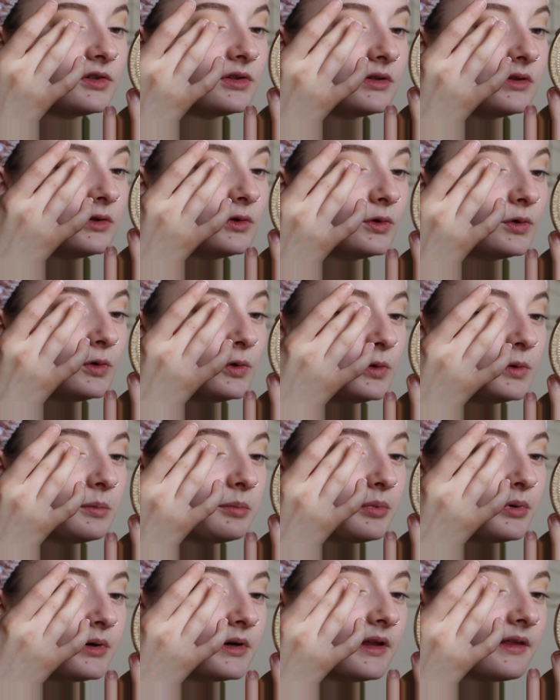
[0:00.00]

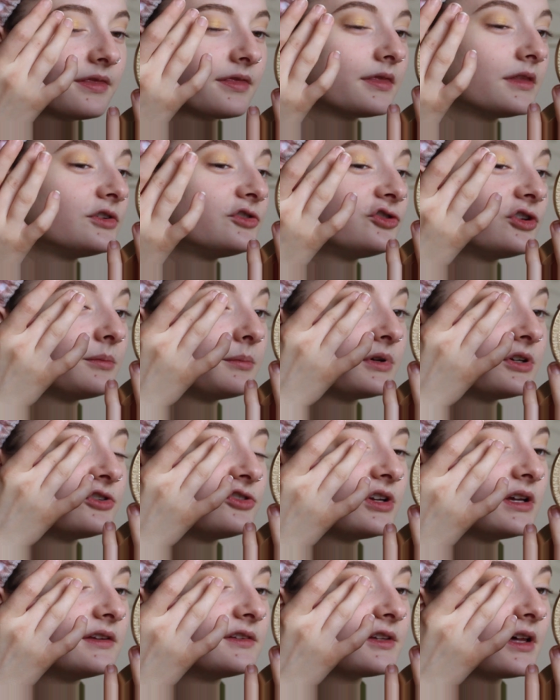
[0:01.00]
to put the shimmer
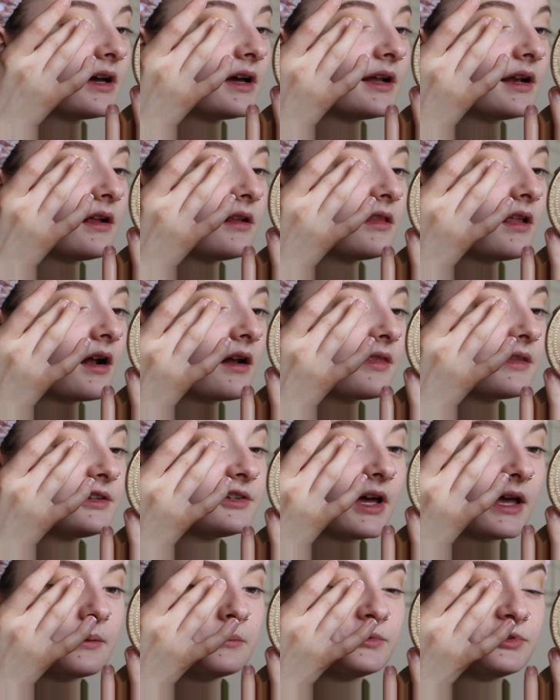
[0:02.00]
shades on a lot of the
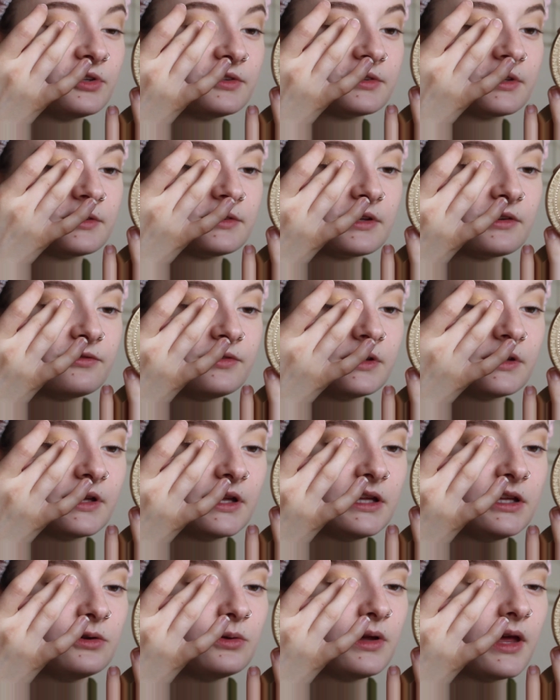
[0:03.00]
times just because I feel
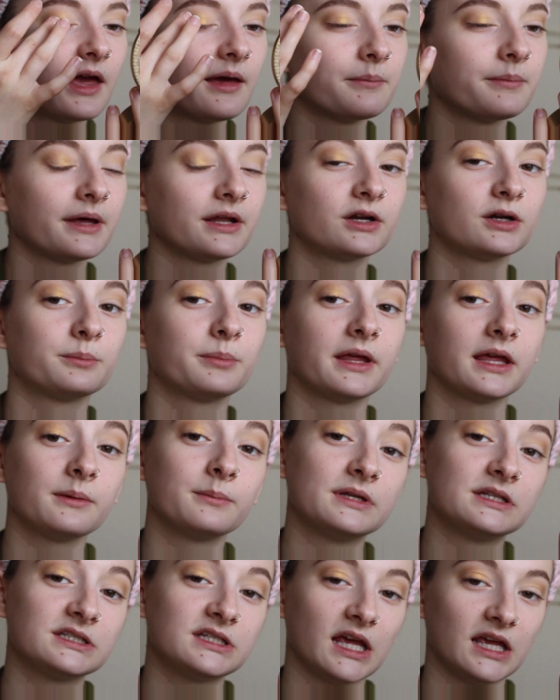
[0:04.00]
like you get better
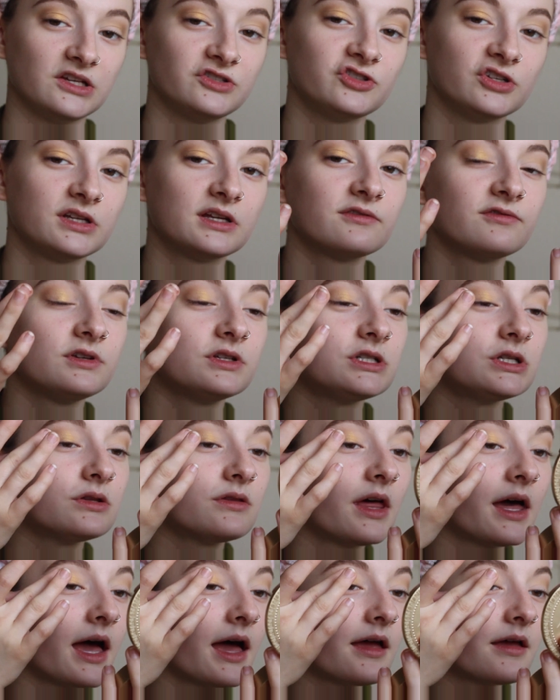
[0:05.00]
pigmentation if you
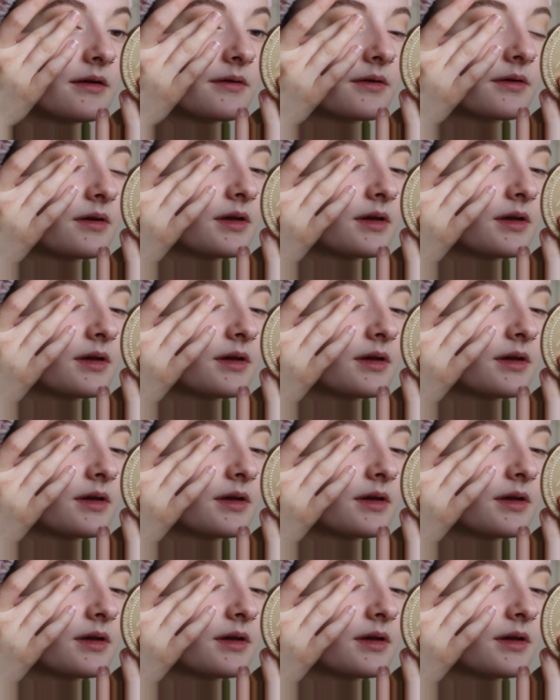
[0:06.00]
do that.